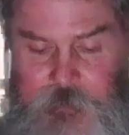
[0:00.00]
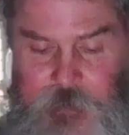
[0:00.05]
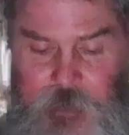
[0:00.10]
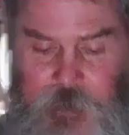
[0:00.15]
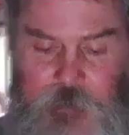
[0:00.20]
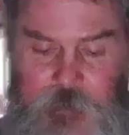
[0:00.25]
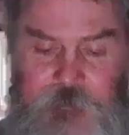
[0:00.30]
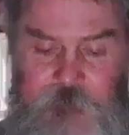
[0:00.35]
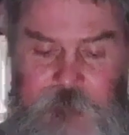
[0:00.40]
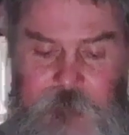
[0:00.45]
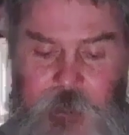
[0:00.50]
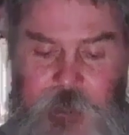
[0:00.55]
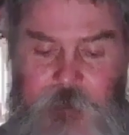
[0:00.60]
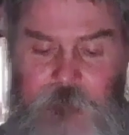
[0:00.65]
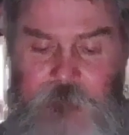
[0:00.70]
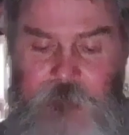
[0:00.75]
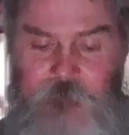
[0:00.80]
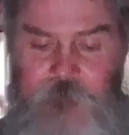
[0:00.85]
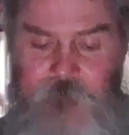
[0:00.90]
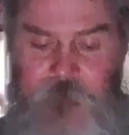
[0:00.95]
I have been
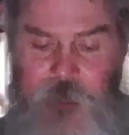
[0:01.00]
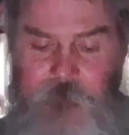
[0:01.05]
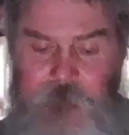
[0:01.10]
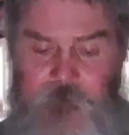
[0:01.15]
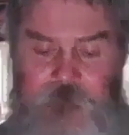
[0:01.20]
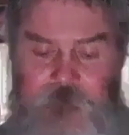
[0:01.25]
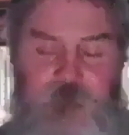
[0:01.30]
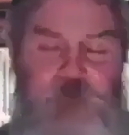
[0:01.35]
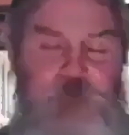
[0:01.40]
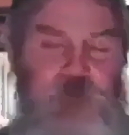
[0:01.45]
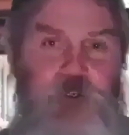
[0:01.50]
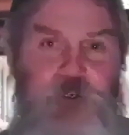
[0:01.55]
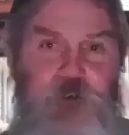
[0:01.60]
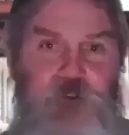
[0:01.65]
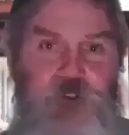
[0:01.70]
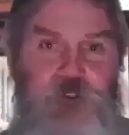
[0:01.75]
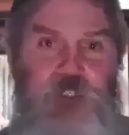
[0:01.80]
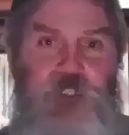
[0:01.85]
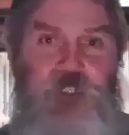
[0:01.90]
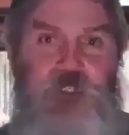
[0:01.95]
in God's fire
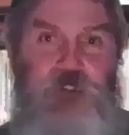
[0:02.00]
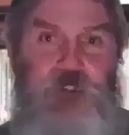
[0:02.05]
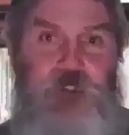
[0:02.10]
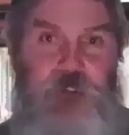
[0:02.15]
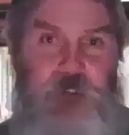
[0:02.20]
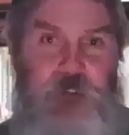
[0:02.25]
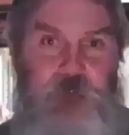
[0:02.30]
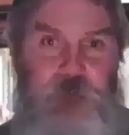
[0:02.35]
refinement for